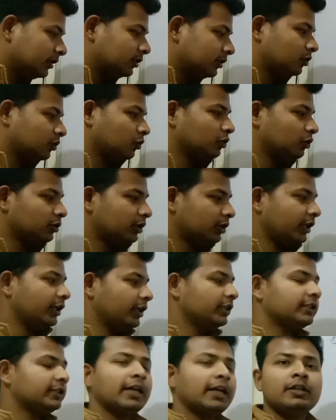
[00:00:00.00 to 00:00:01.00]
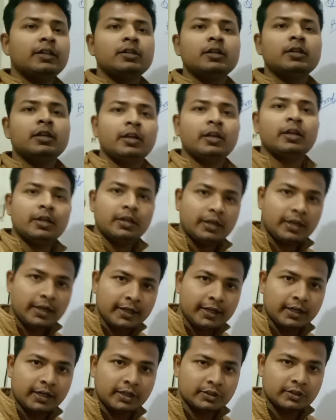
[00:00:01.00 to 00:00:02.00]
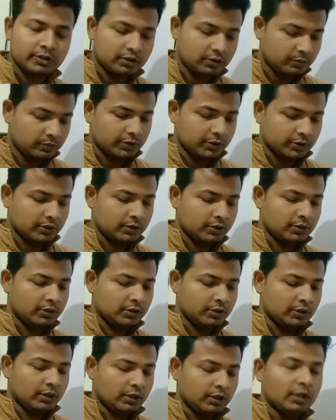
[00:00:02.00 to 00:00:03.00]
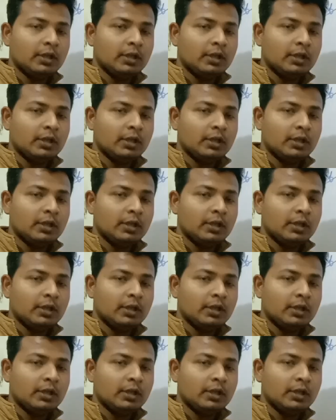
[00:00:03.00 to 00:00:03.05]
Hence, root 3 is an irrational number.